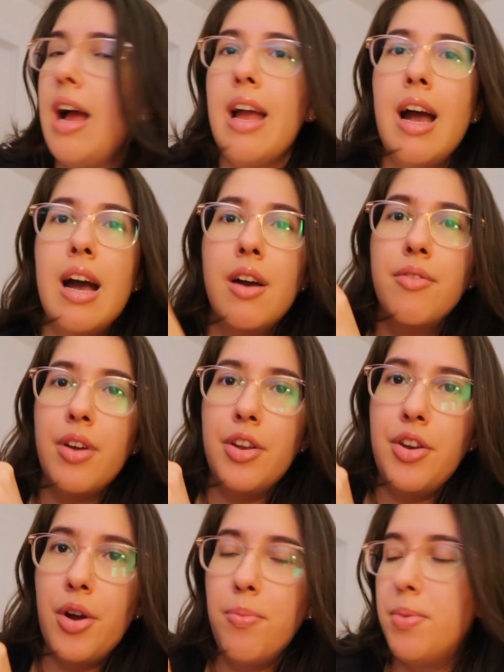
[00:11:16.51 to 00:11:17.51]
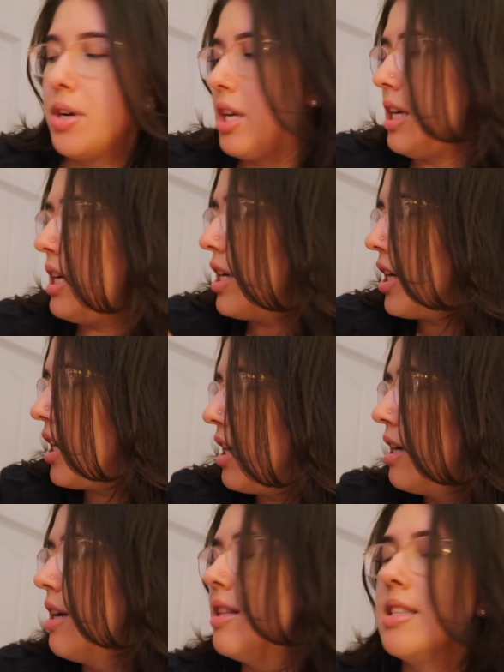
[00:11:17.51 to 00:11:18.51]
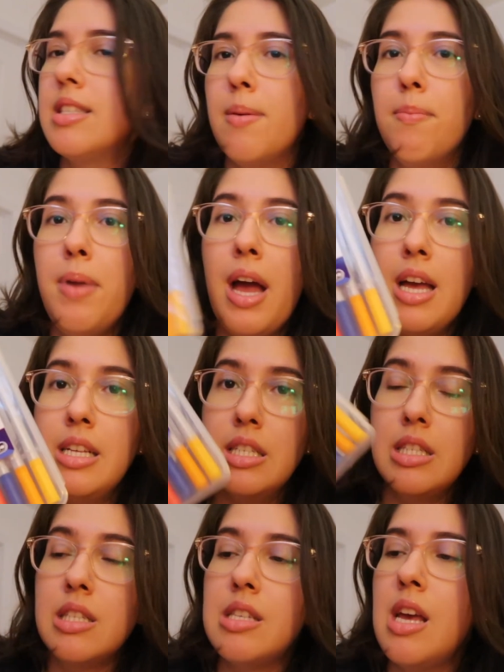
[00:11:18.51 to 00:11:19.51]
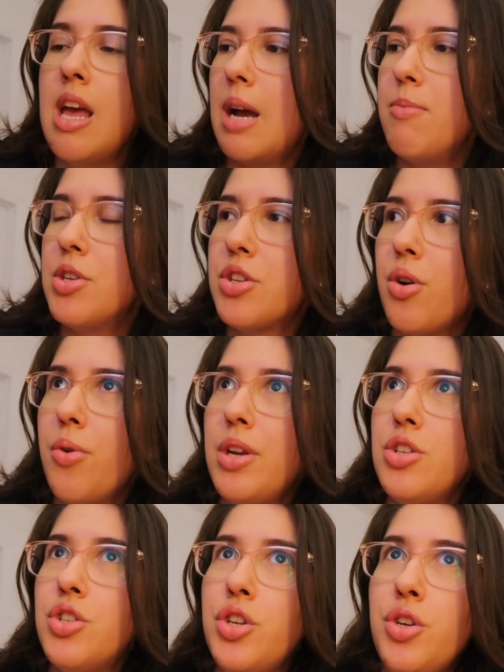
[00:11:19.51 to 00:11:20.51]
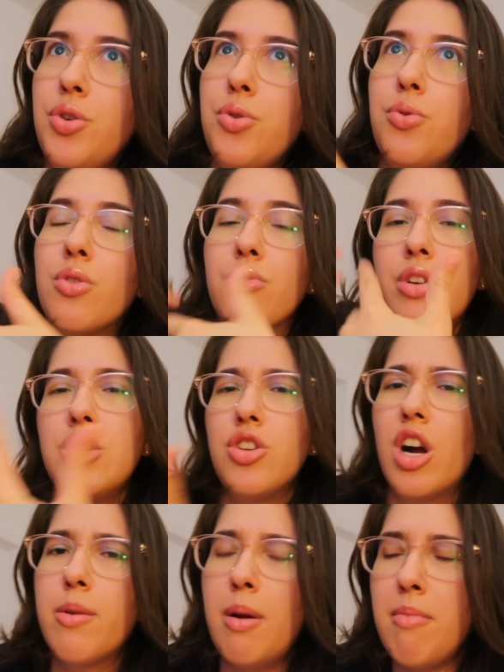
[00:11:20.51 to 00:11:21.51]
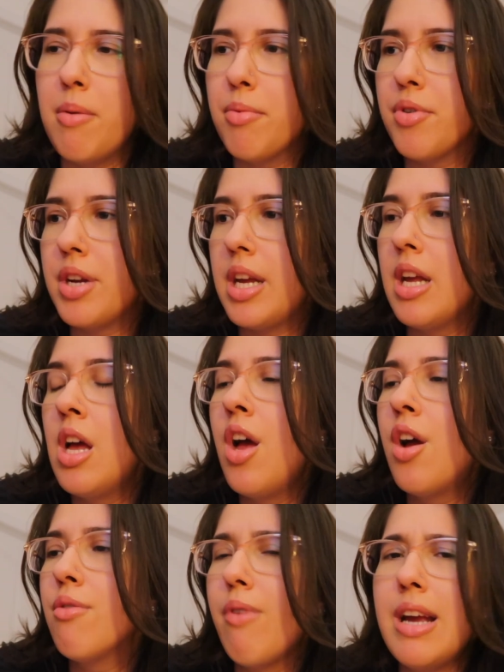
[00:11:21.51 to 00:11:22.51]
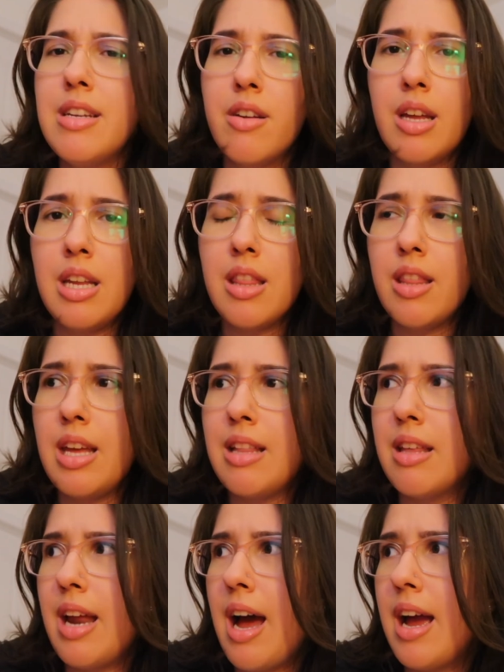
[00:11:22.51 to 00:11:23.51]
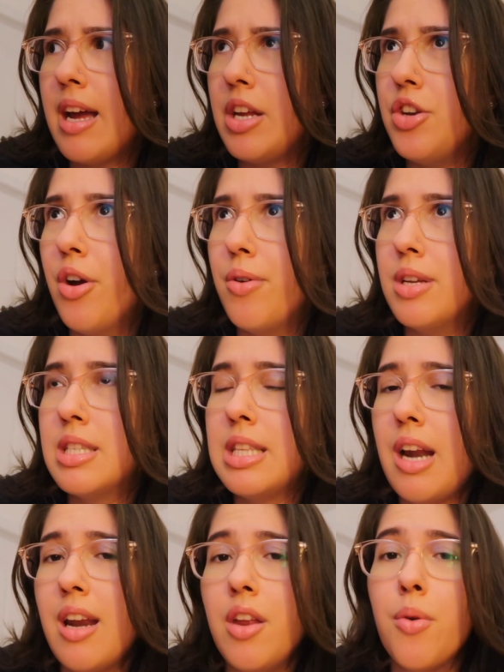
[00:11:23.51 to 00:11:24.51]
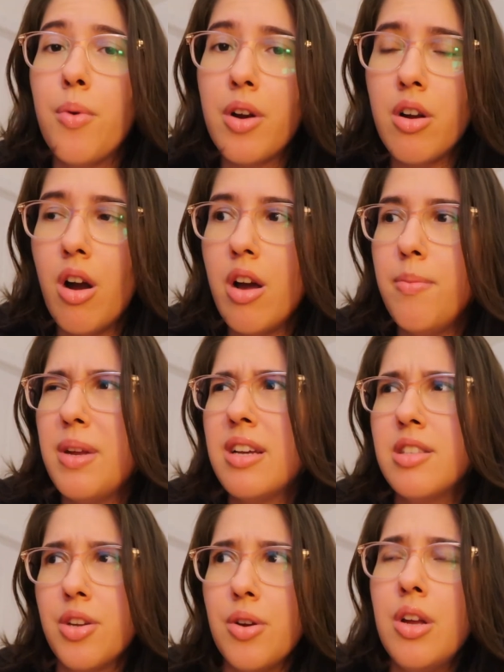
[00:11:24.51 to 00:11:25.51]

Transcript: I have a notebook here and some pens. I'm just going to re-jog my memory, write down anything that I noticed that I need to work on, because